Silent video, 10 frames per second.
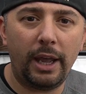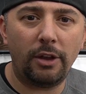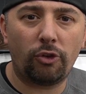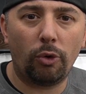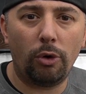
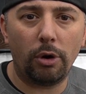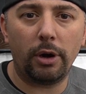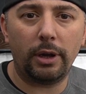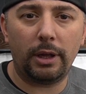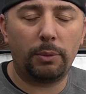a
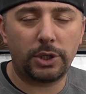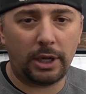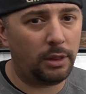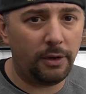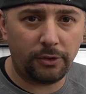tour, which
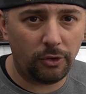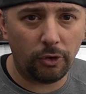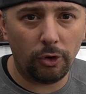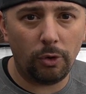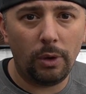I love to
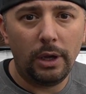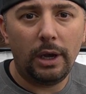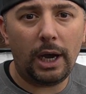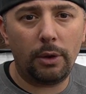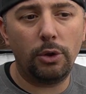do,
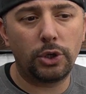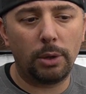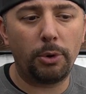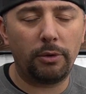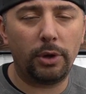I
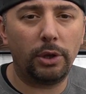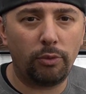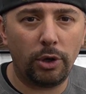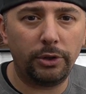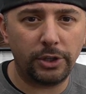usually bring really
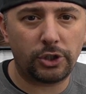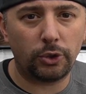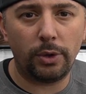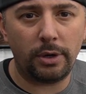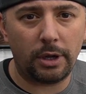realness
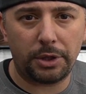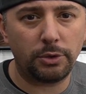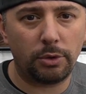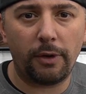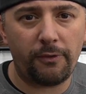to it.
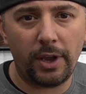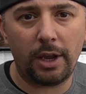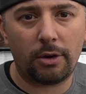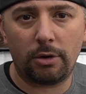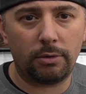Nothing's really
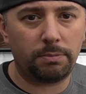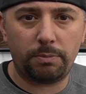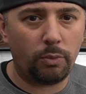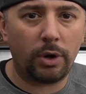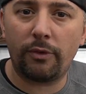fake or
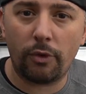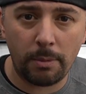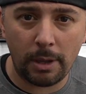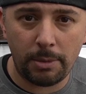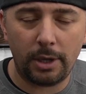whatever it
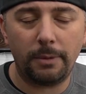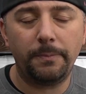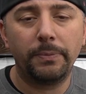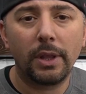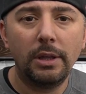may be.
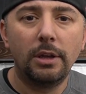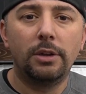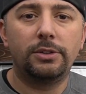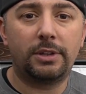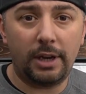
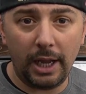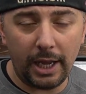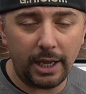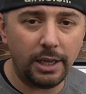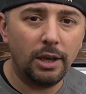
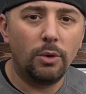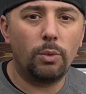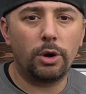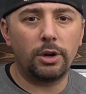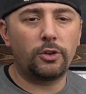Today
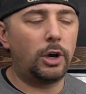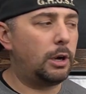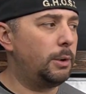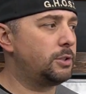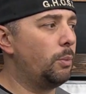we're going to talk
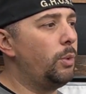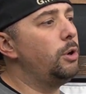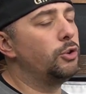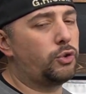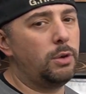about some
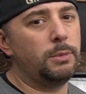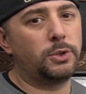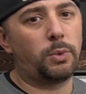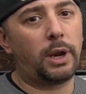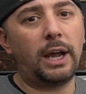window
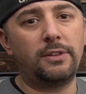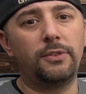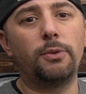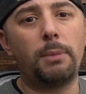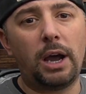treatments, what I
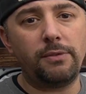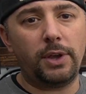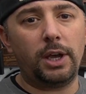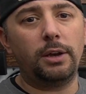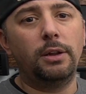did for my
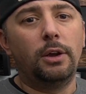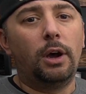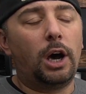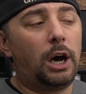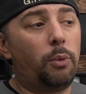van,
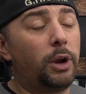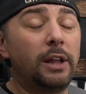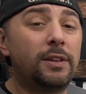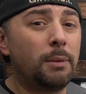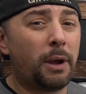what
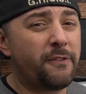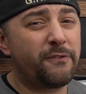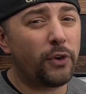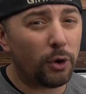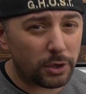I did in my
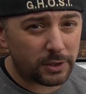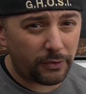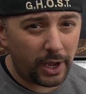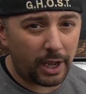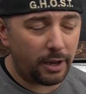first
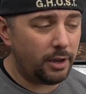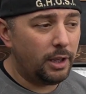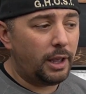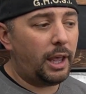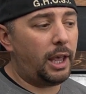van,
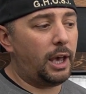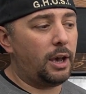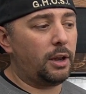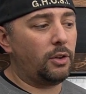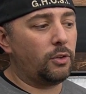
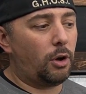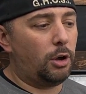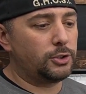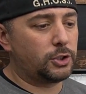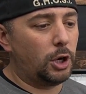and
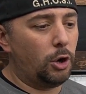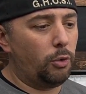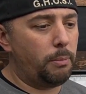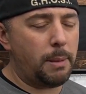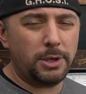
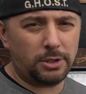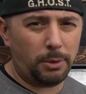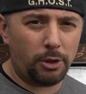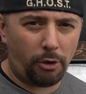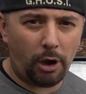also maybe some
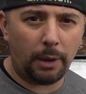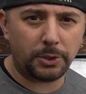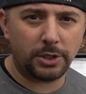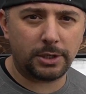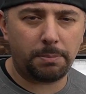other
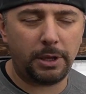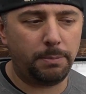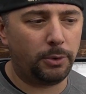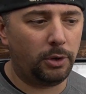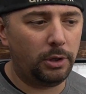options that
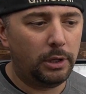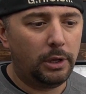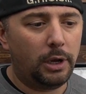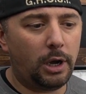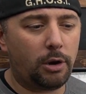people
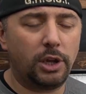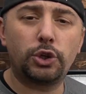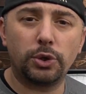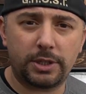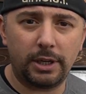are
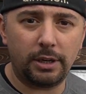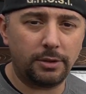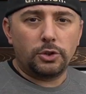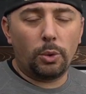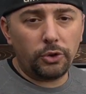interested in.
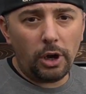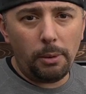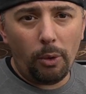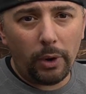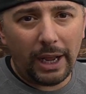So we'll talk
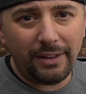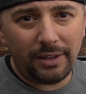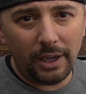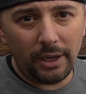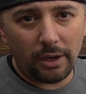about what I
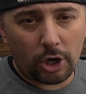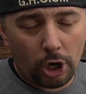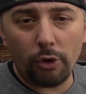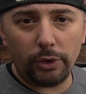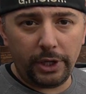did
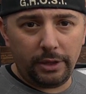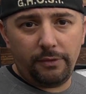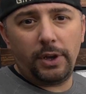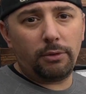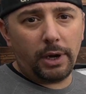currently in the
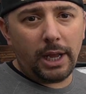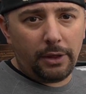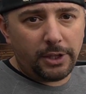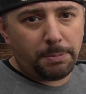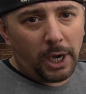van right
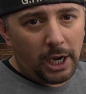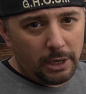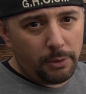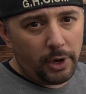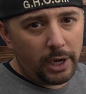now that's
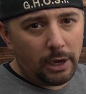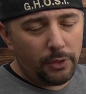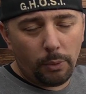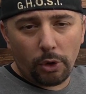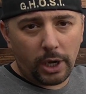behind me right now,
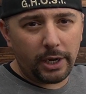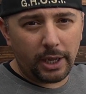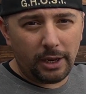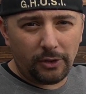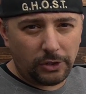and then we'll kind of
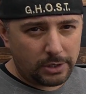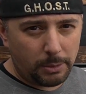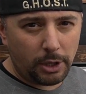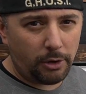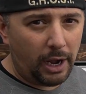get into
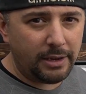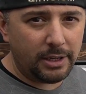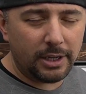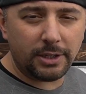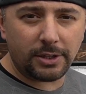some other
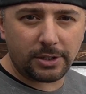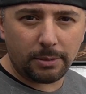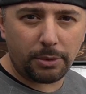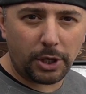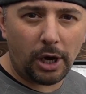ideas and
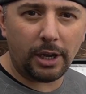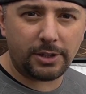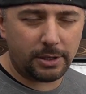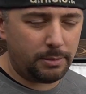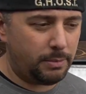some
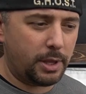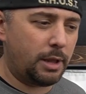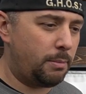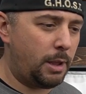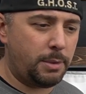thoughts and
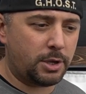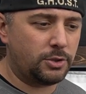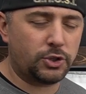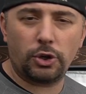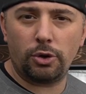maybe
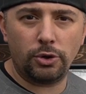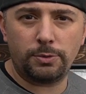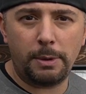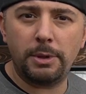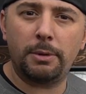
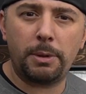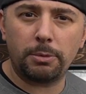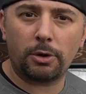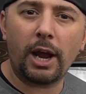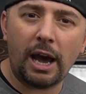concerns maybe that
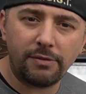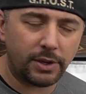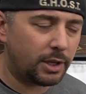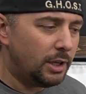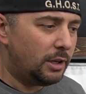people are
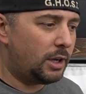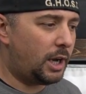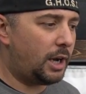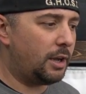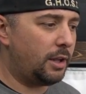having,
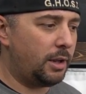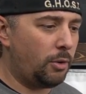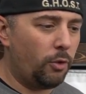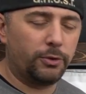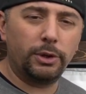and
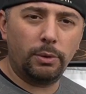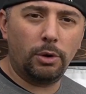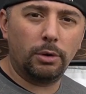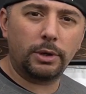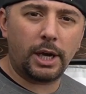hopefully
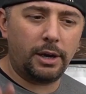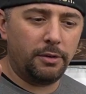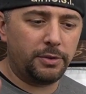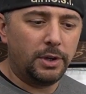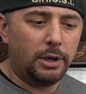we'll kind
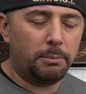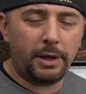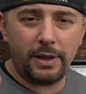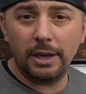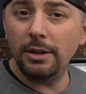of,
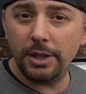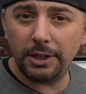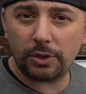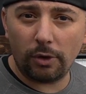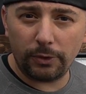by the end of
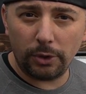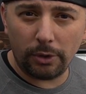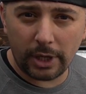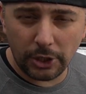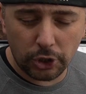this, hopefully
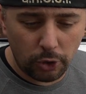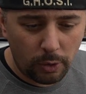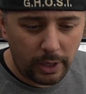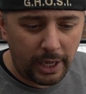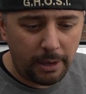it'll get
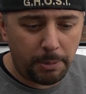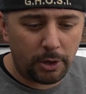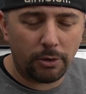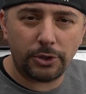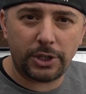you a
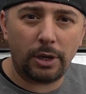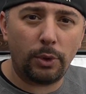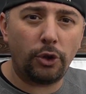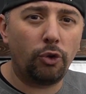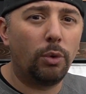better understanding
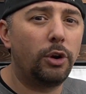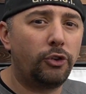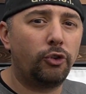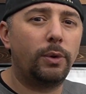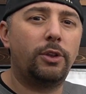what you want to
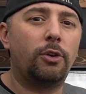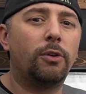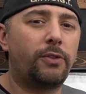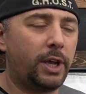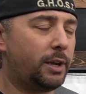do in
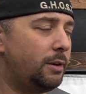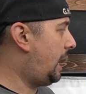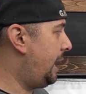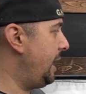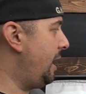your van.
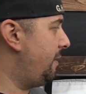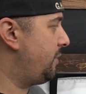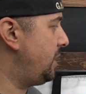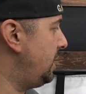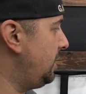I
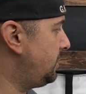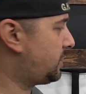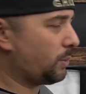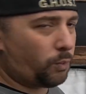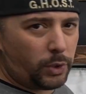have
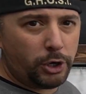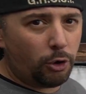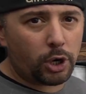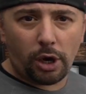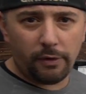these
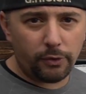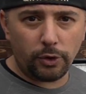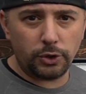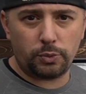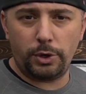window
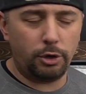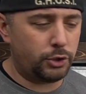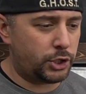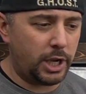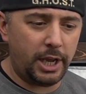covers, window
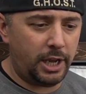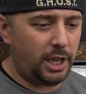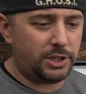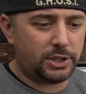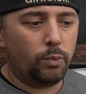
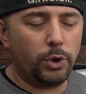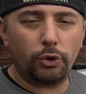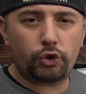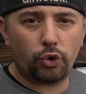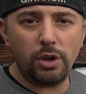shades,
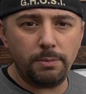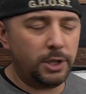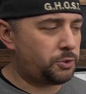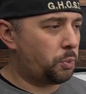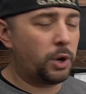window
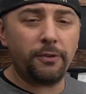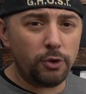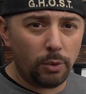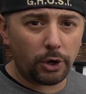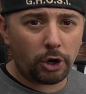treatments, whatever
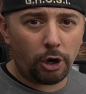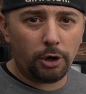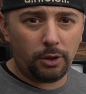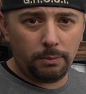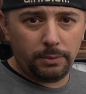you want to
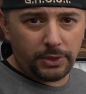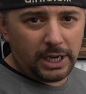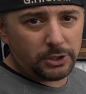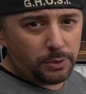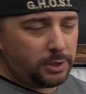call them.
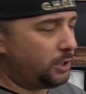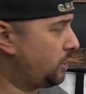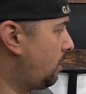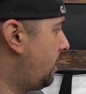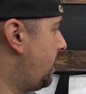That's what
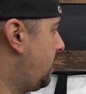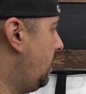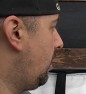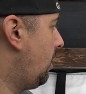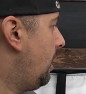these are right
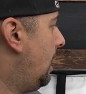here.